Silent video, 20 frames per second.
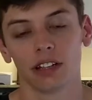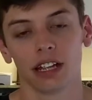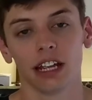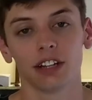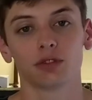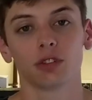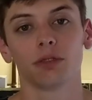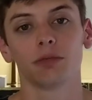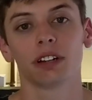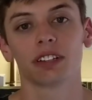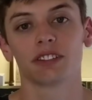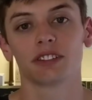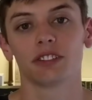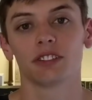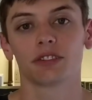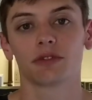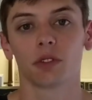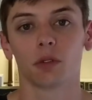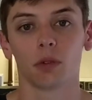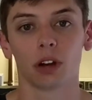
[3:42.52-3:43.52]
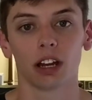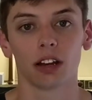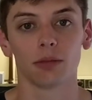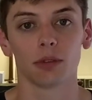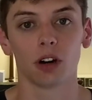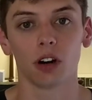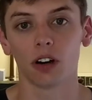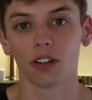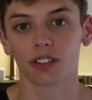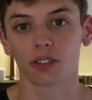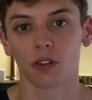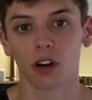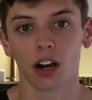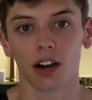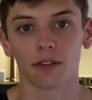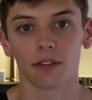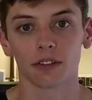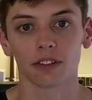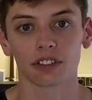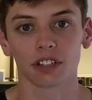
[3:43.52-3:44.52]
Android Messages for Web also
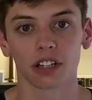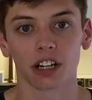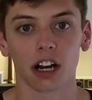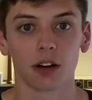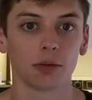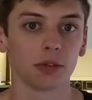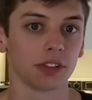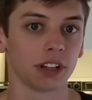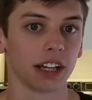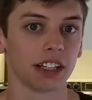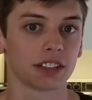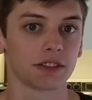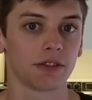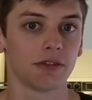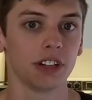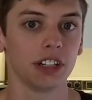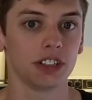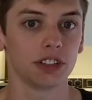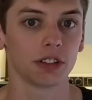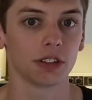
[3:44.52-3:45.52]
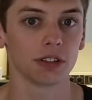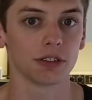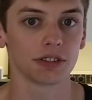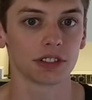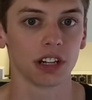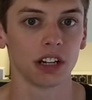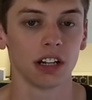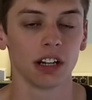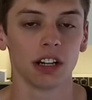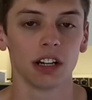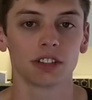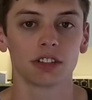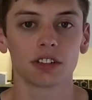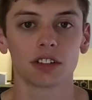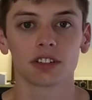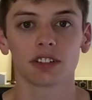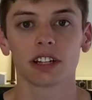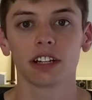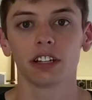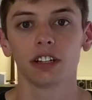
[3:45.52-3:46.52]
offers a couple nice features,
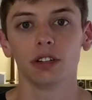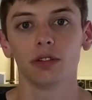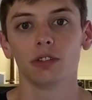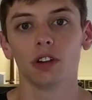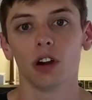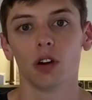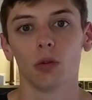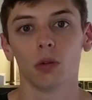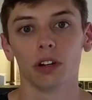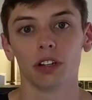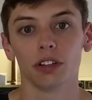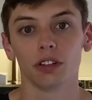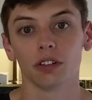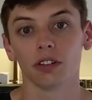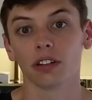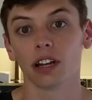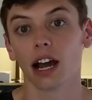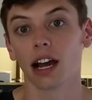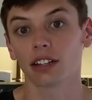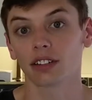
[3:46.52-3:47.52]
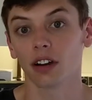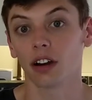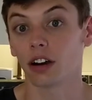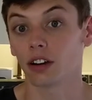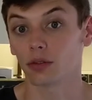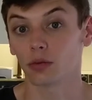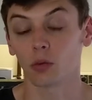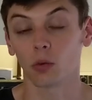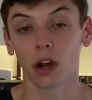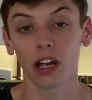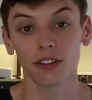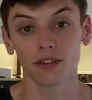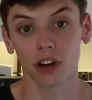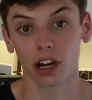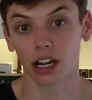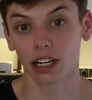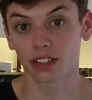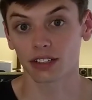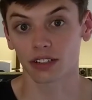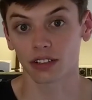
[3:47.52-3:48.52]
such as letting you know when you're not on
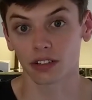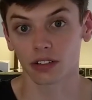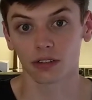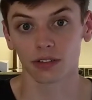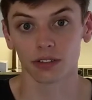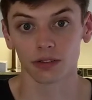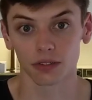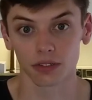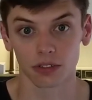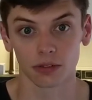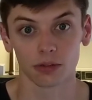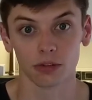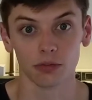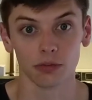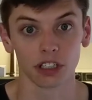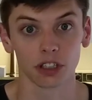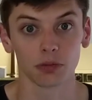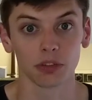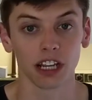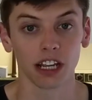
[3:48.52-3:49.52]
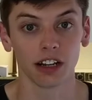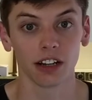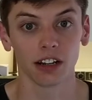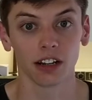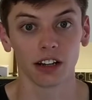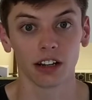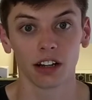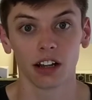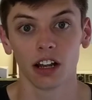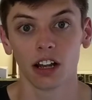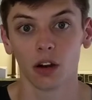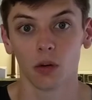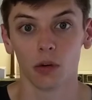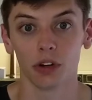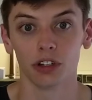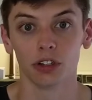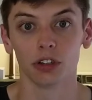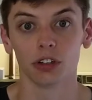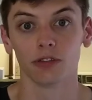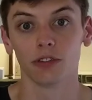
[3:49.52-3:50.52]
Wi-Fi so you don't use too much data,
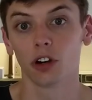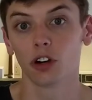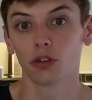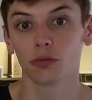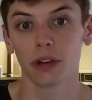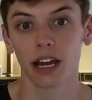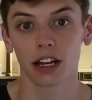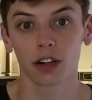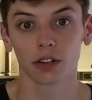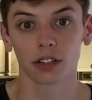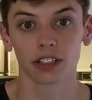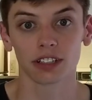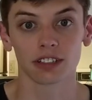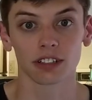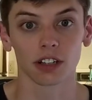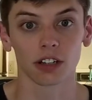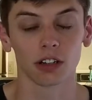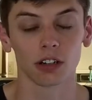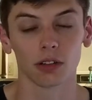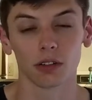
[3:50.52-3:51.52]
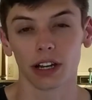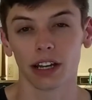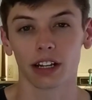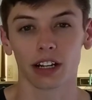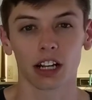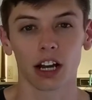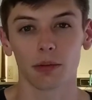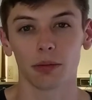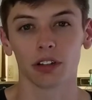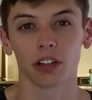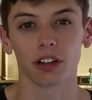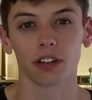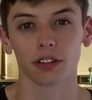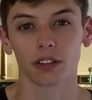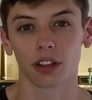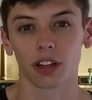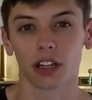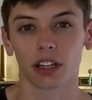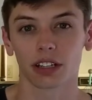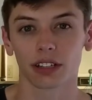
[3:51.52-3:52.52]
when your phone battery is low, and a couple other
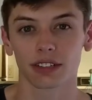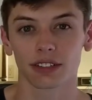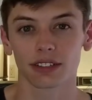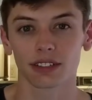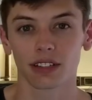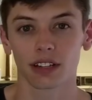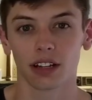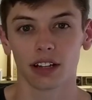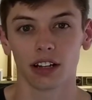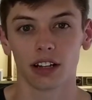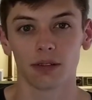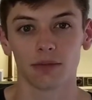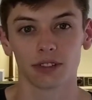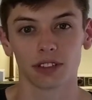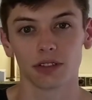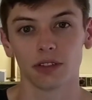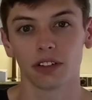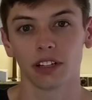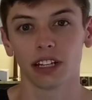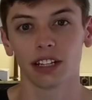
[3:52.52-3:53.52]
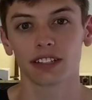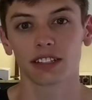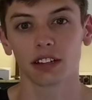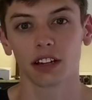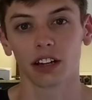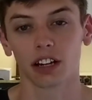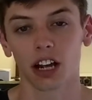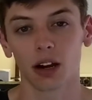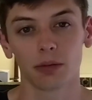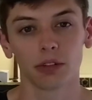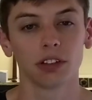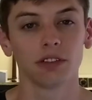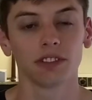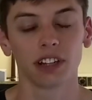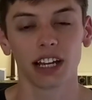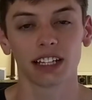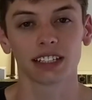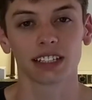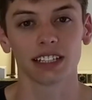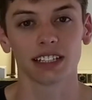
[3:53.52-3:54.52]
things. So you can get a couple of
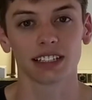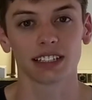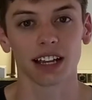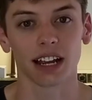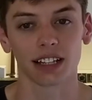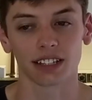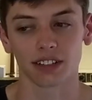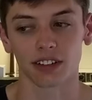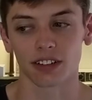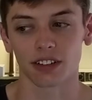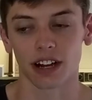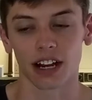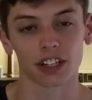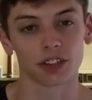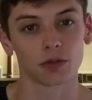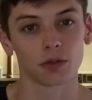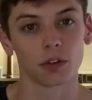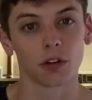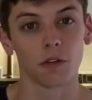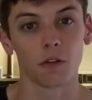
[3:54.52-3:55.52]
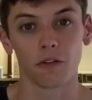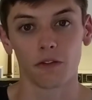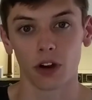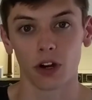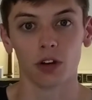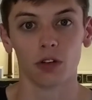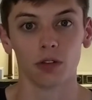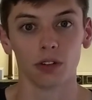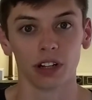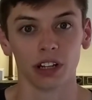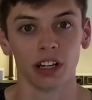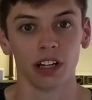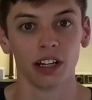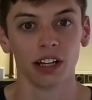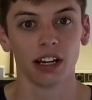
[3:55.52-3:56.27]
nice insights on your actual phone,